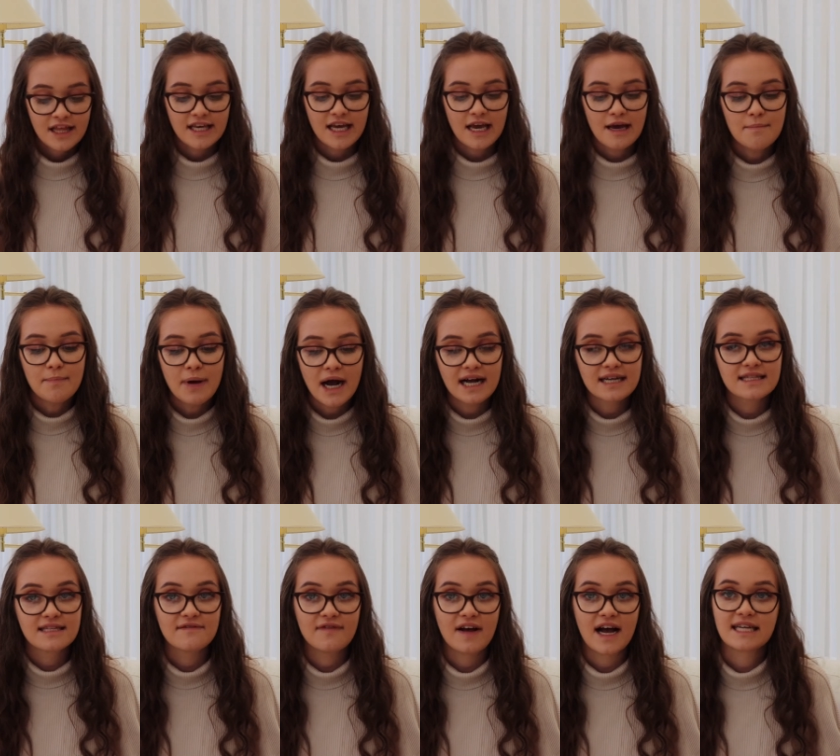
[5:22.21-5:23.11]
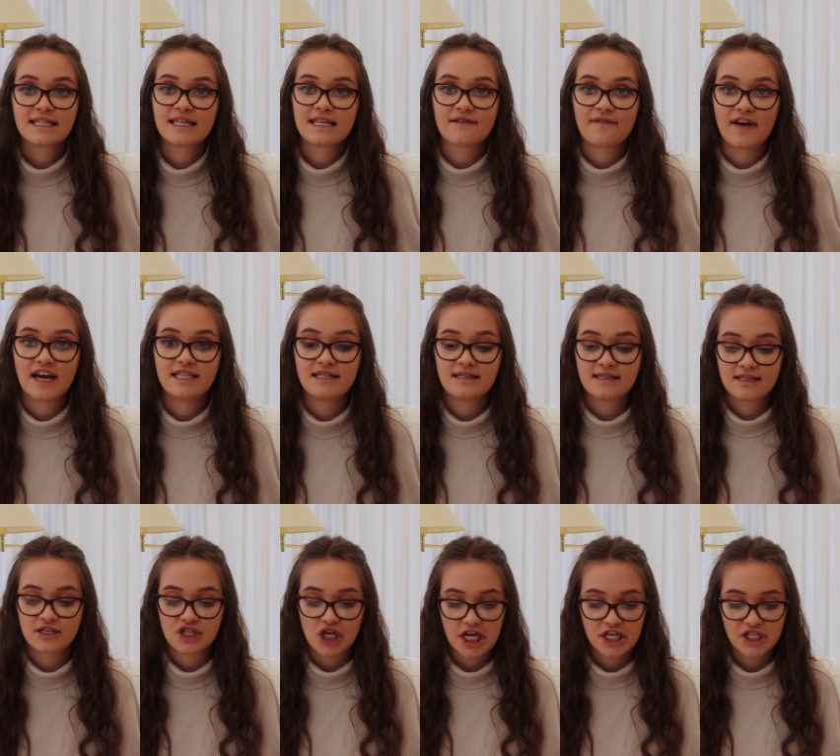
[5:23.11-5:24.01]
The impacts of hazard
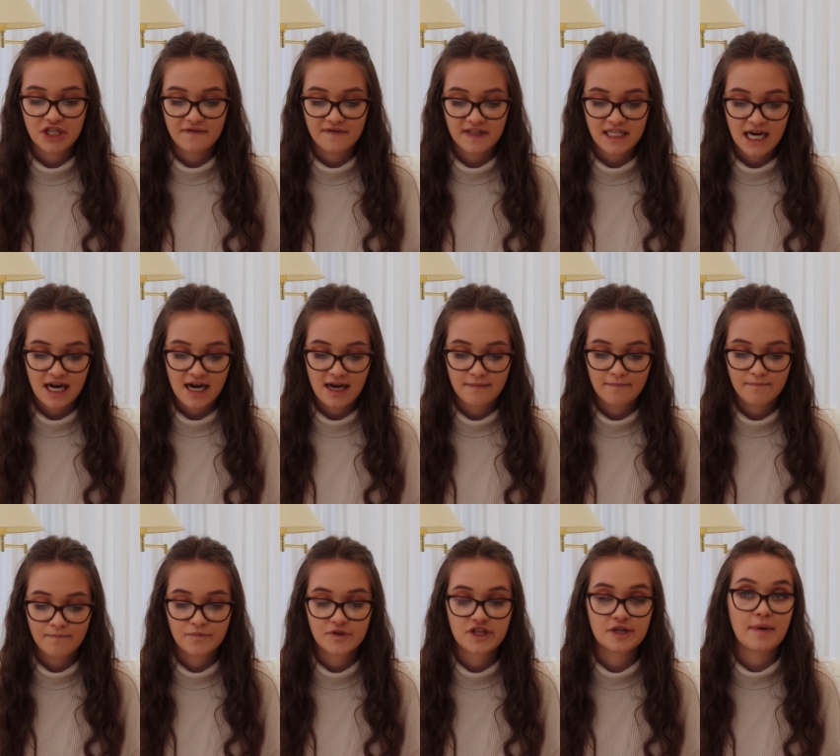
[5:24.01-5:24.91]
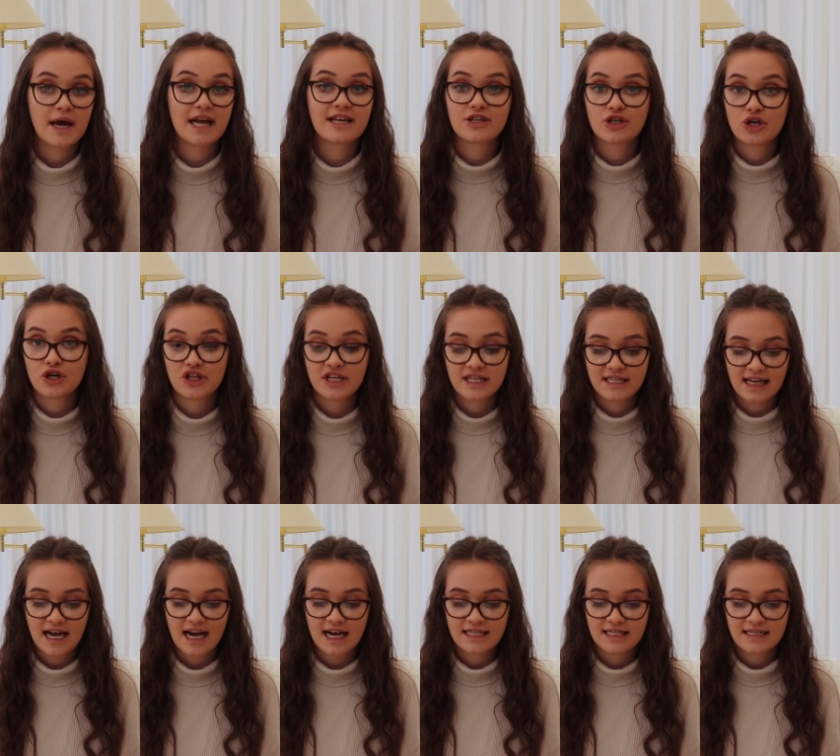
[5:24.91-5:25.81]
events change over time, depending on the
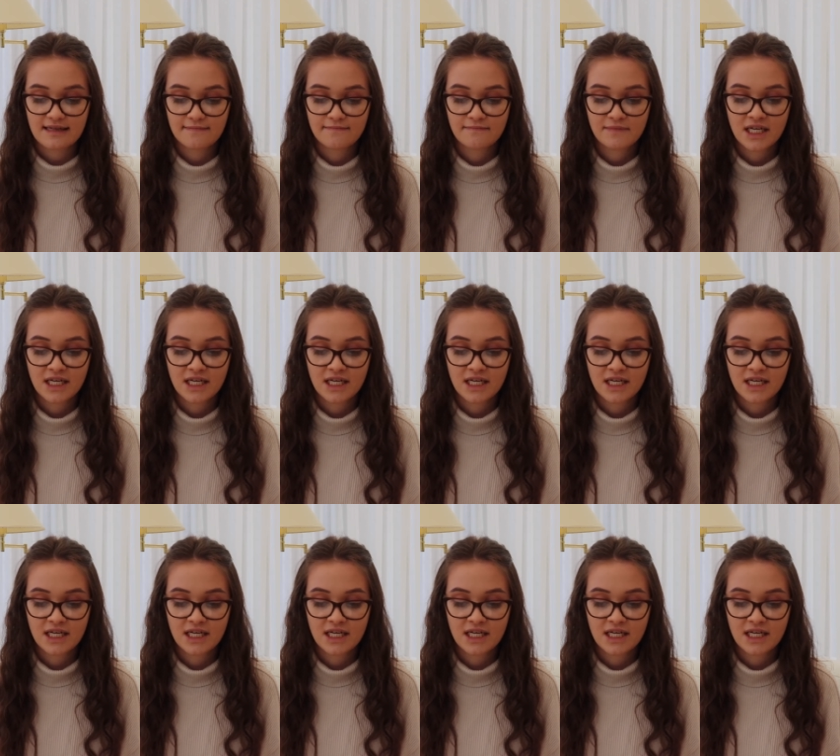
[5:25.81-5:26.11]
size,